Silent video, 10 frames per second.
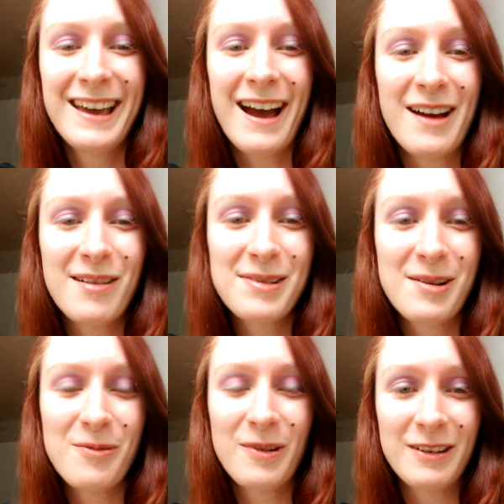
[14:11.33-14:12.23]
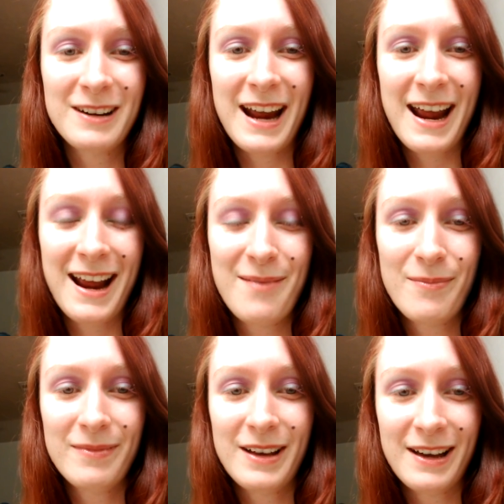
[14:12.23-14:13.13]
I also ordered
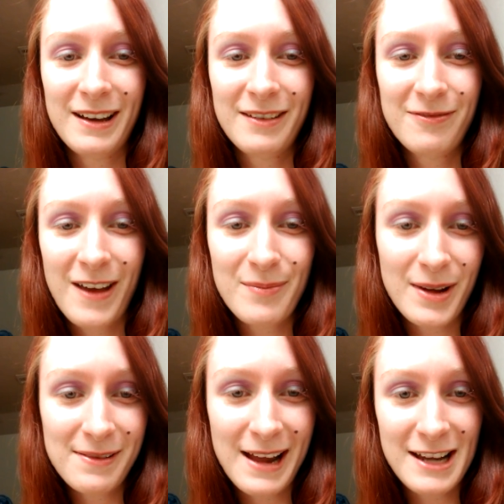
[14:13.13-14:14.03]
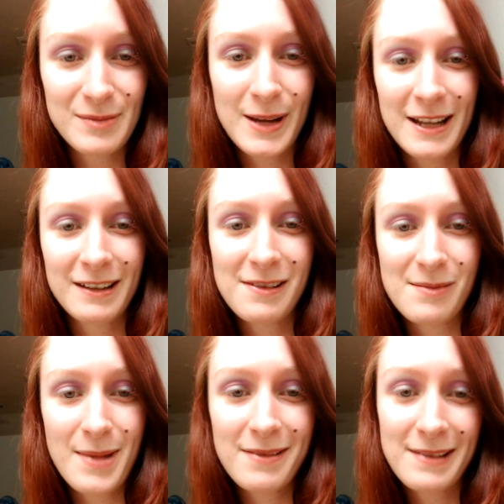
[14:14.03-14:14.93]
a fake mustache pen because the
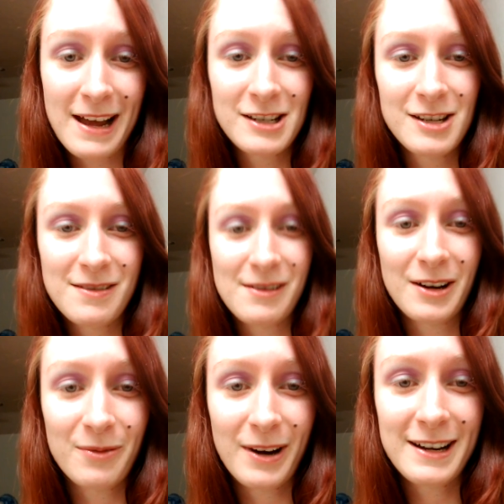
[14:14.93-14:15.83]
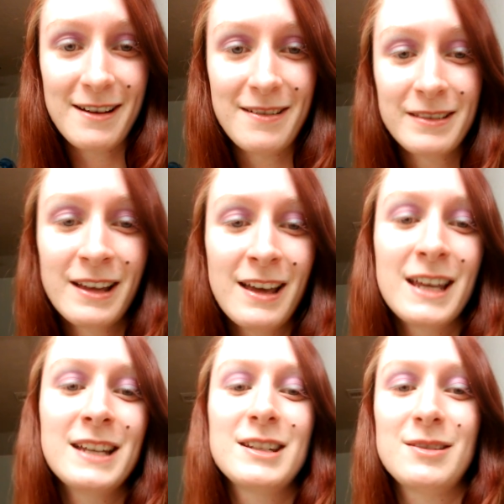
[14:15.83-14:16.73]
mustaches are in right now
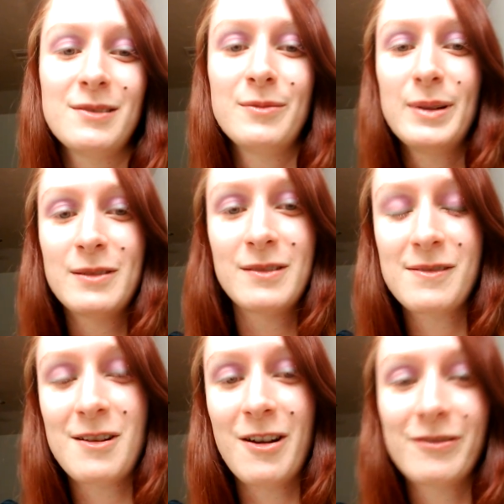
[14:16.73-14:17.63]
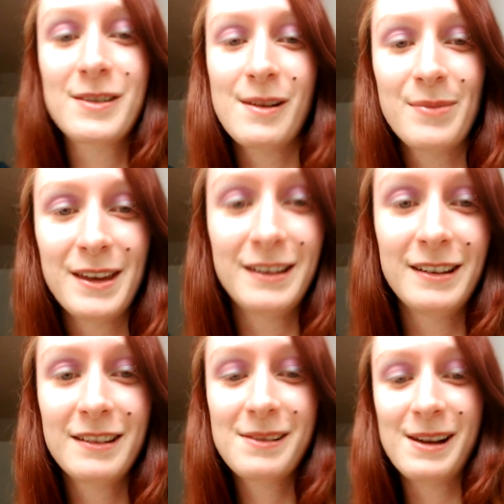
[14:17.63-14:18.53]
to put on a scarf or something.
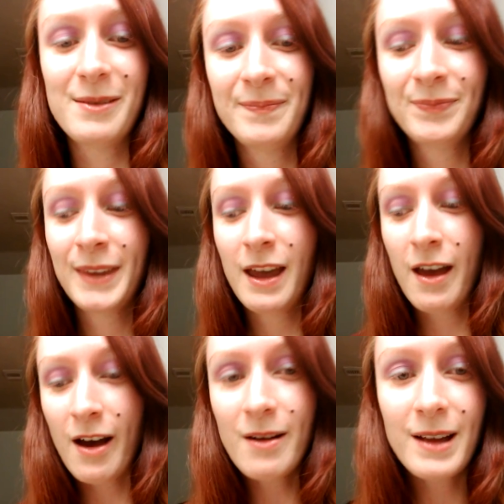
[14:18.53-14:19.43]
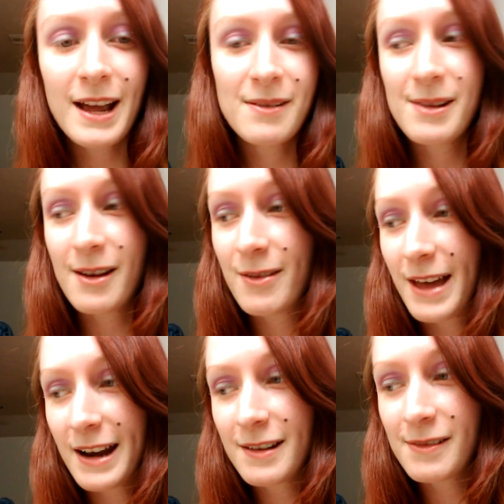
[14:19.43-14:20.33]
So, okay, so
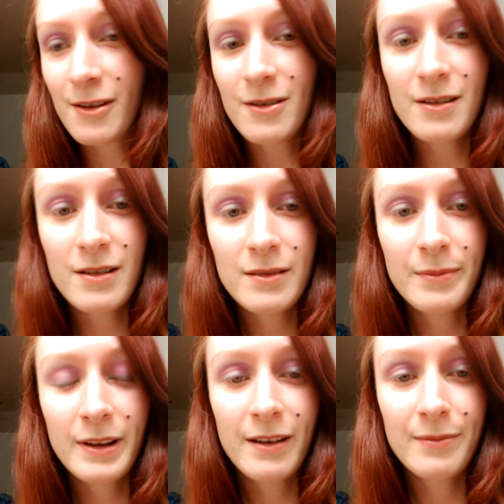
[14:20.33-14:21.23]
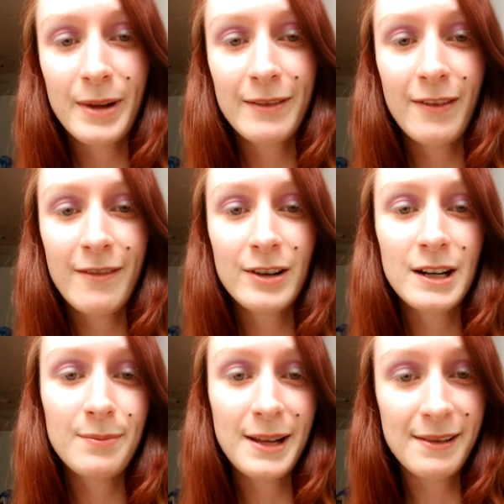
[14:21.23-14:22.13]
that is all of my
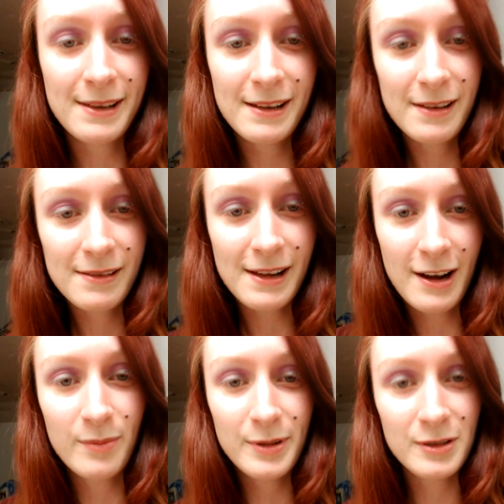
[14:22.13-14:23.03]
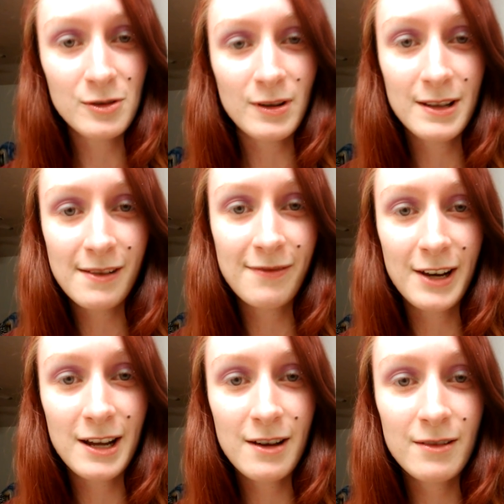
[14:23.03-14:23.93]
favorite pieces. I hope you enjoyed this
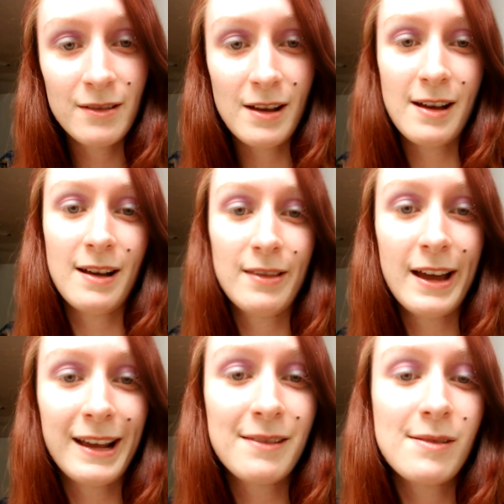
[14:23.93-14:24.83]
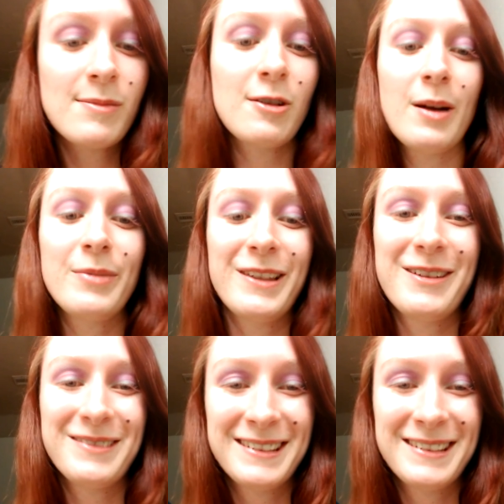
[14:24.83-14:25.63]
video. Like and subscribe below.